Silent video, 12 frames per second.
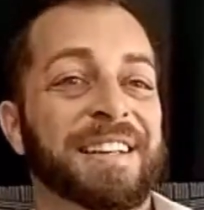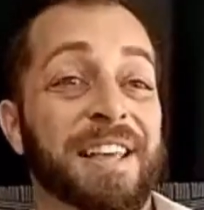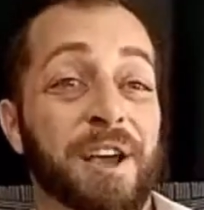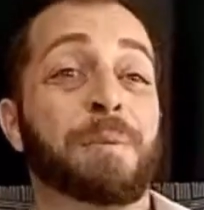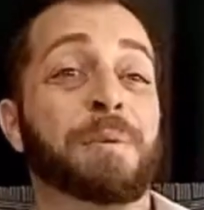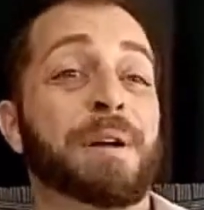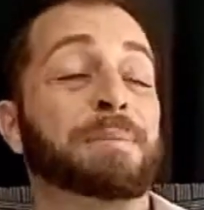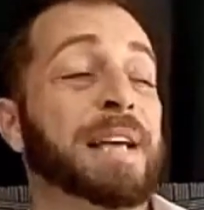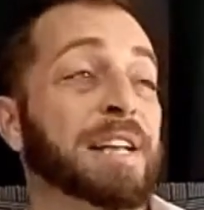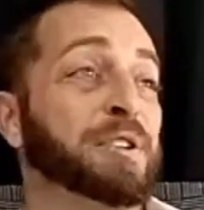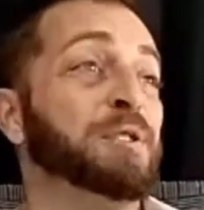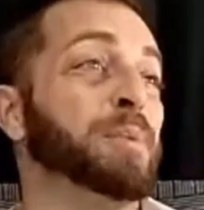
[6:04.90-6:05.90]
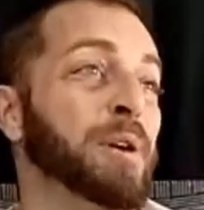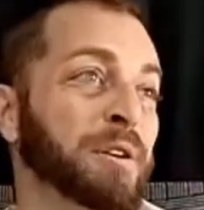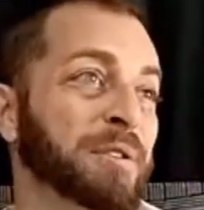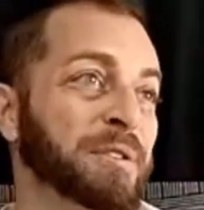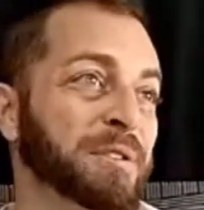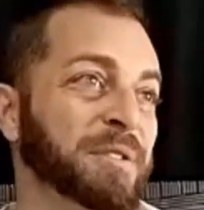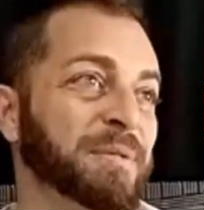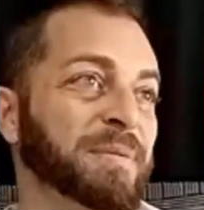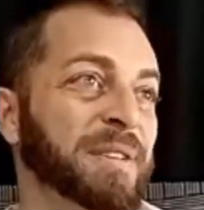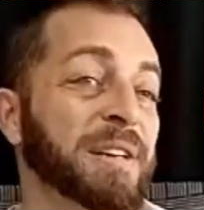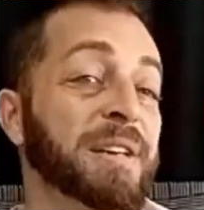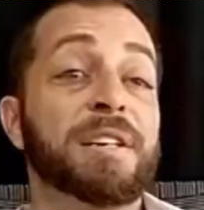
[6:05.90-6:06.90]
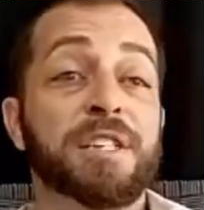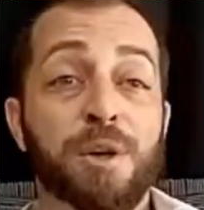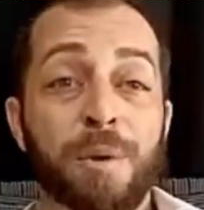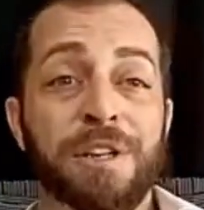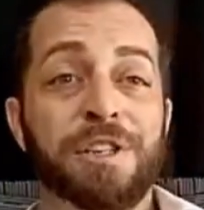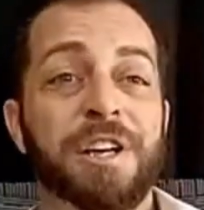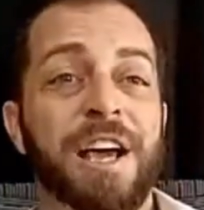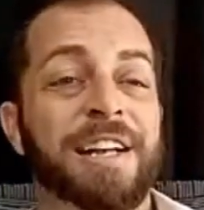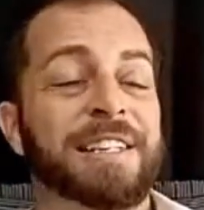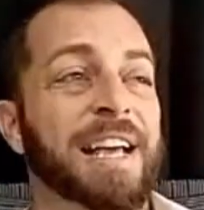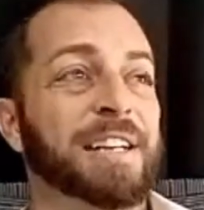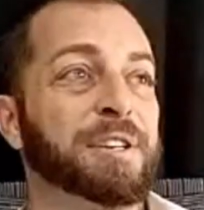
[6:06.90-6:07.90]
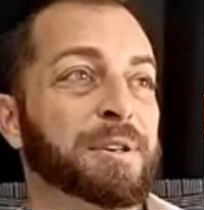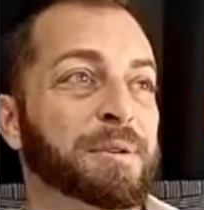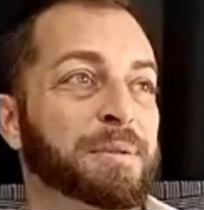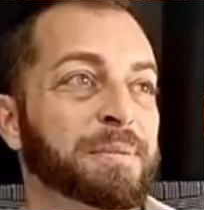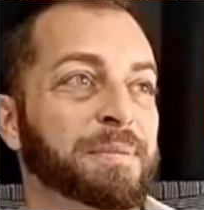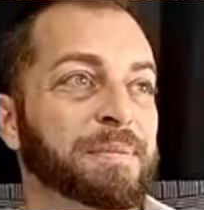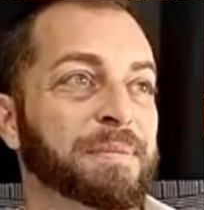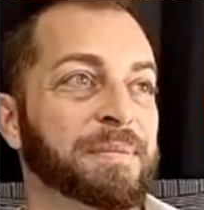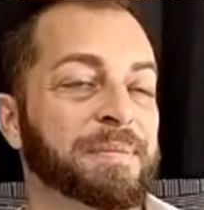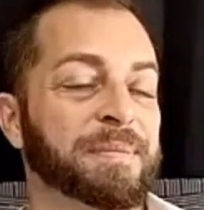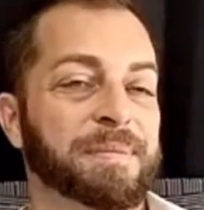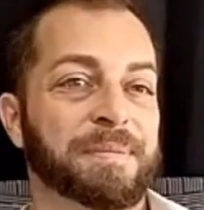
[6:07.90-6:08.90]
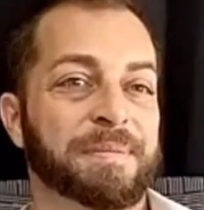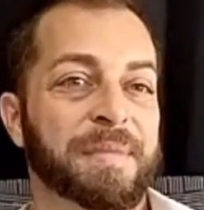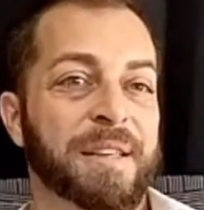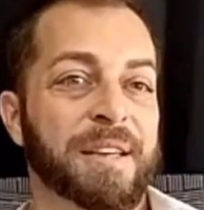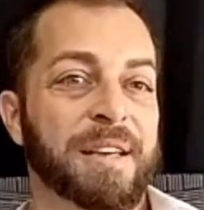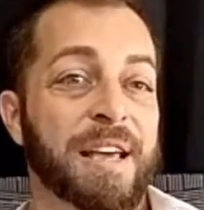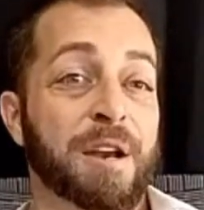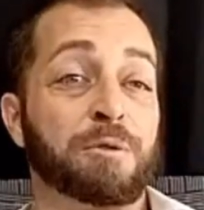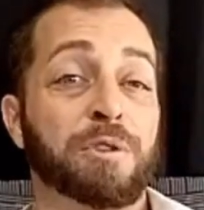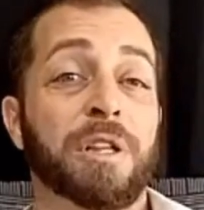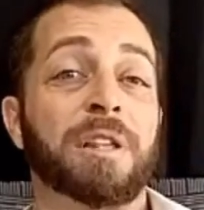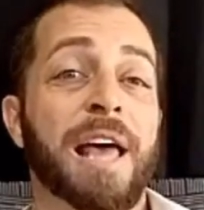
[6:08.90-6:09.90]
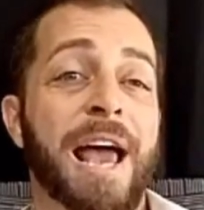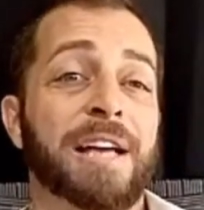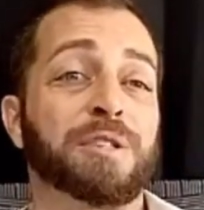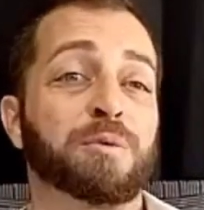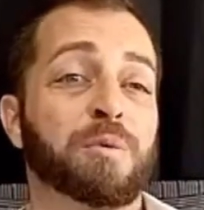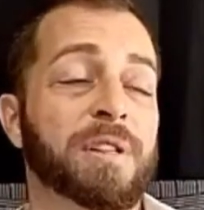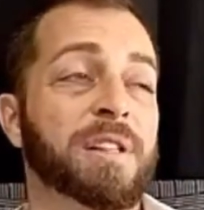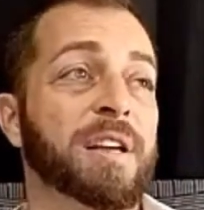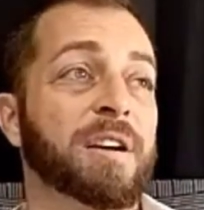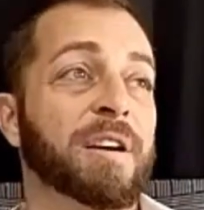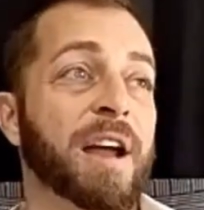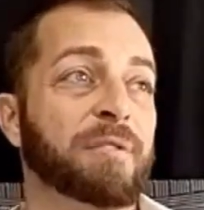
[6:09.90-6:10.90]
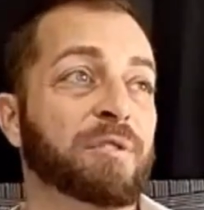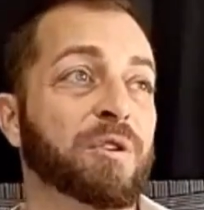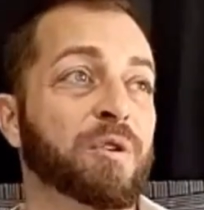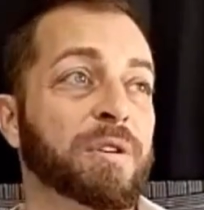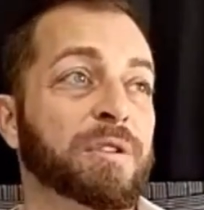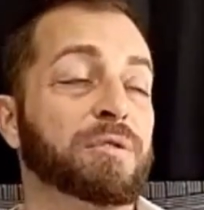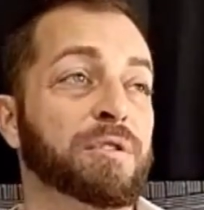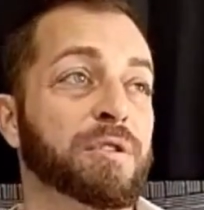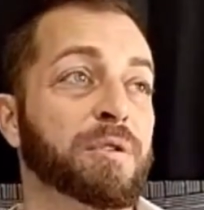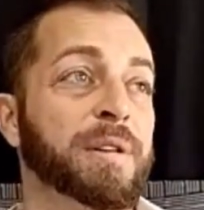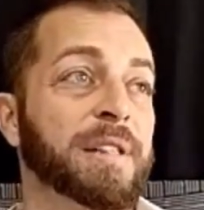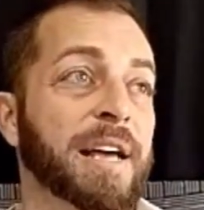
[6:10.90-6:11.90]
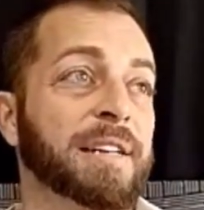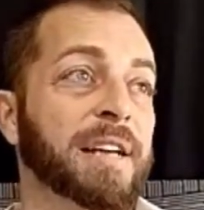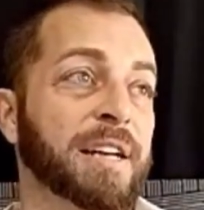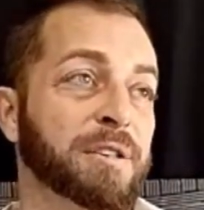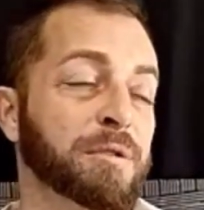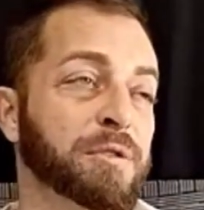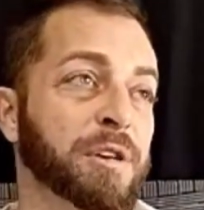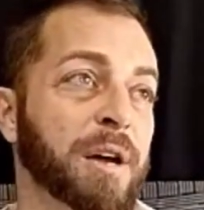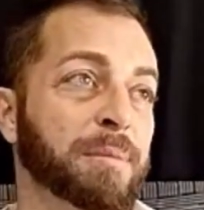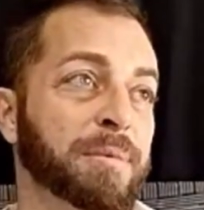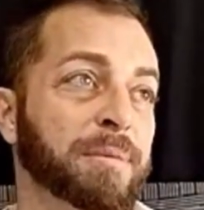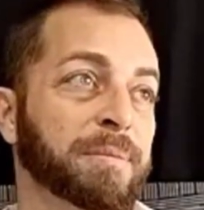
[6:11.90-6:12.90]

and they opened up tattoo parlors, she went and she got a tattoo. And it was the last one that they're ever going to do with that tattoo shop.